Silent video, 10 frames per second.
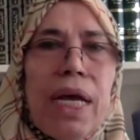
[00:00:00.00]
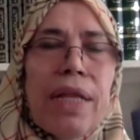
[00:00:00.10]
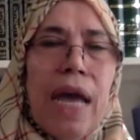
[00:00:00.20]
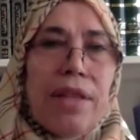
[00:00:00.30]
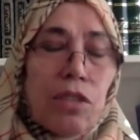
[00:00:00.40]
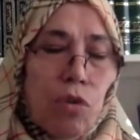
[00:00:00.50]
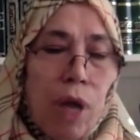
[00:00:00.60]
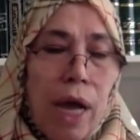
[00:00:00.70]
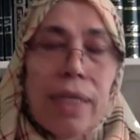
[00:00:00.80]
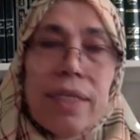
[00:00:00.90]
that this
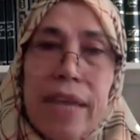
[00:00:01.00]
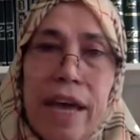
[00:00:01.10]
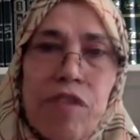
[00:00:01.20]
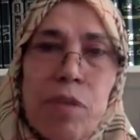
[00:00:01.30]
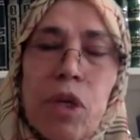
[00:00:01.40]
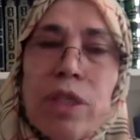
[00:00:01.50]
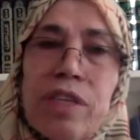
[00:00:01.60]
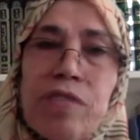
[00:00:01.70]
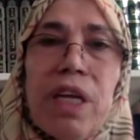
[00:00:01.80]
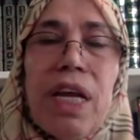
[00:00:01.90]
Quran is heavy because
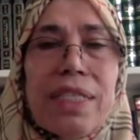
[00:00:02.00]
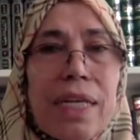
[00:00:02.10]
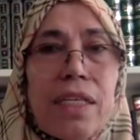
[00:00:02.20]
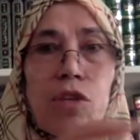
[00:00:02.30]
if Allah send